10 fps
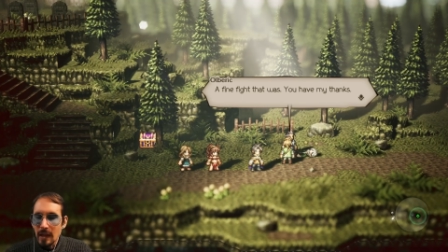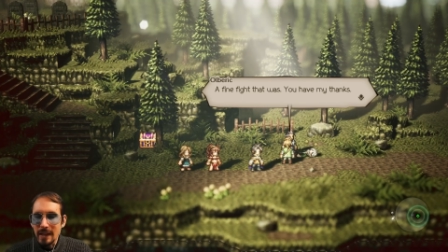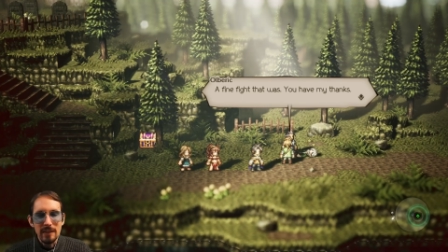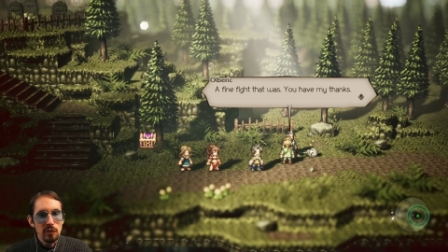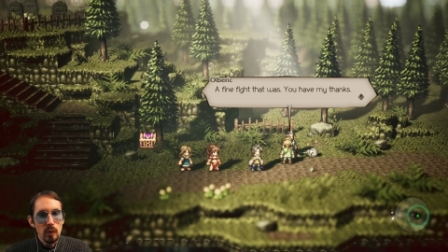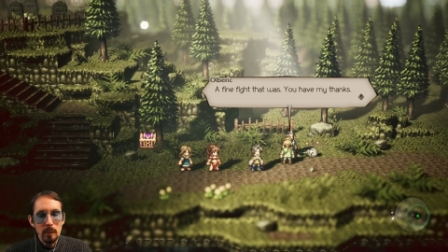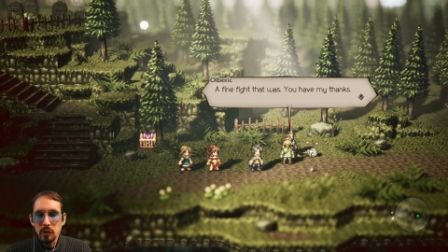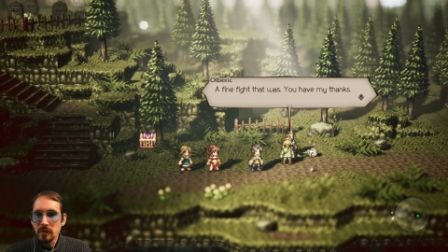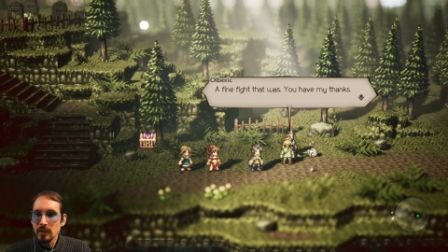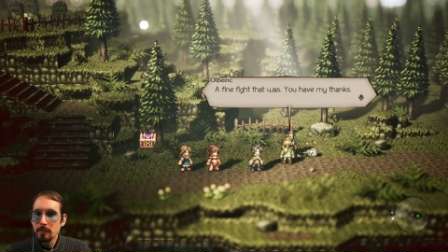I guess is what
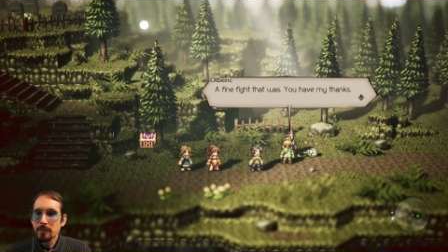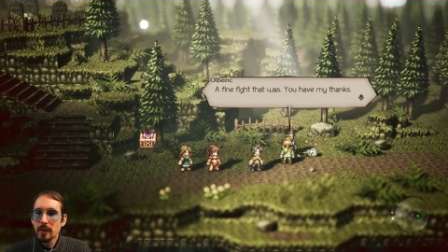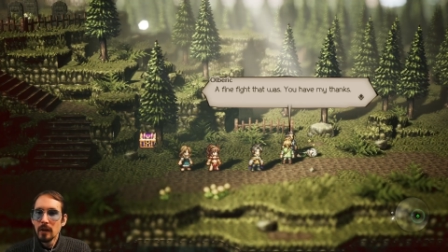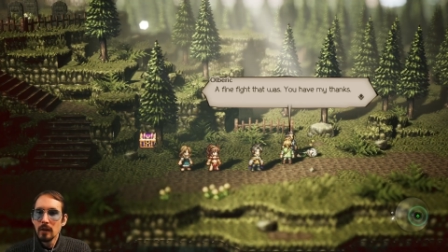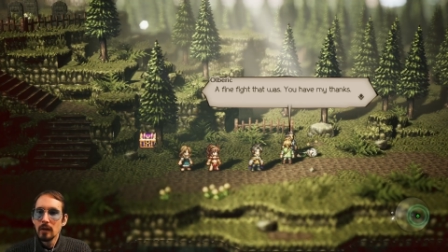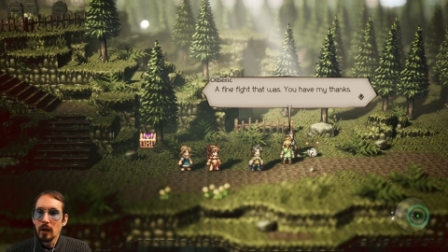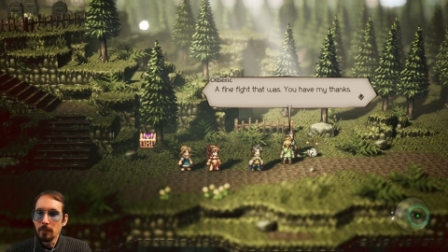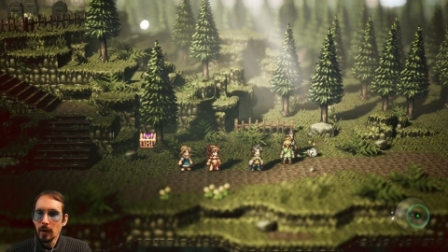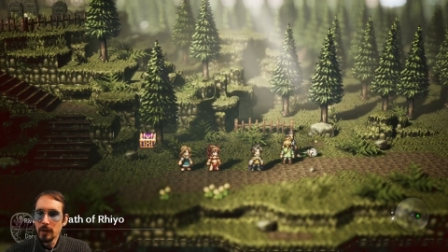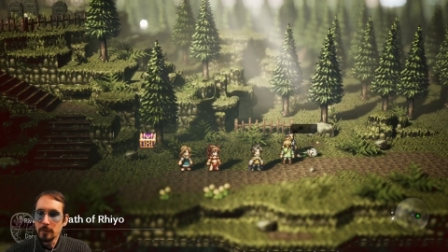I'm trying to say.
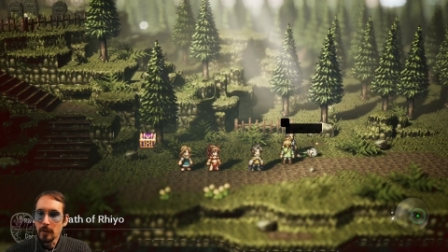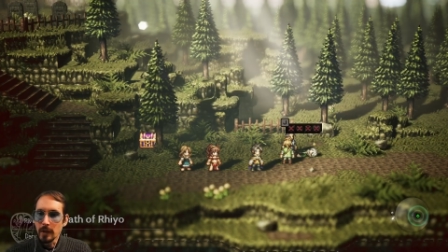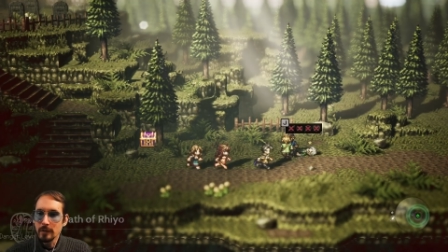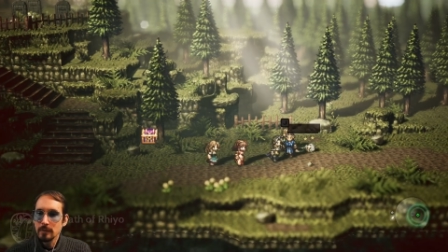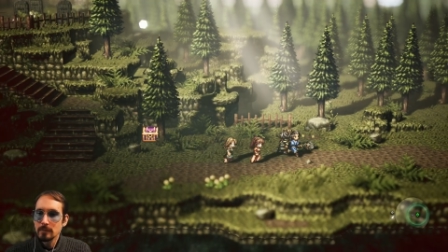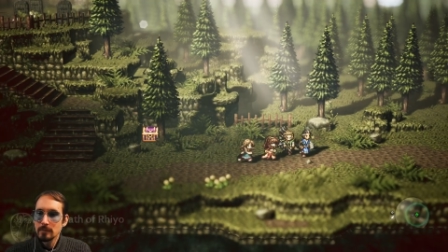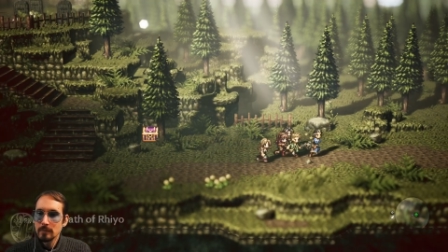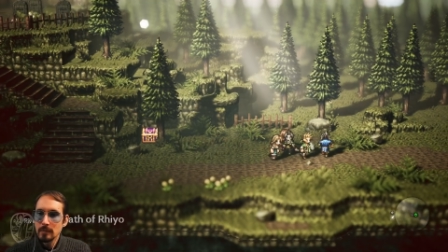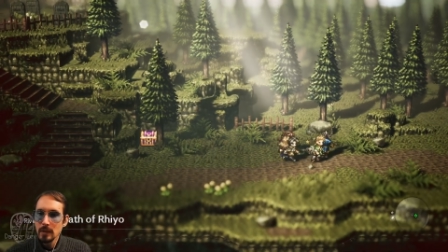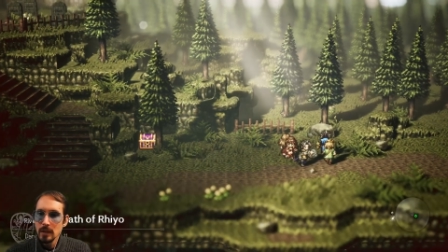A fine fight.
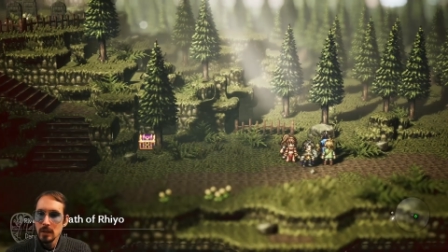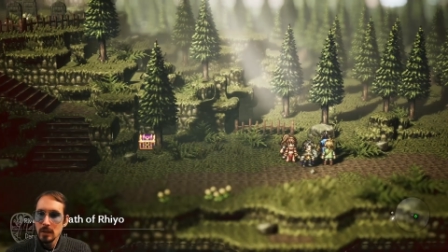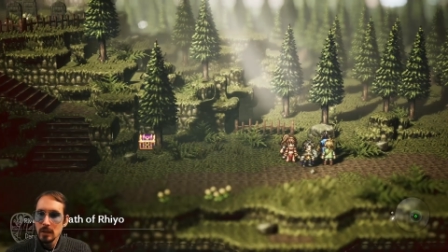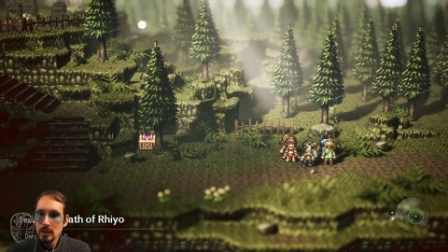Uh,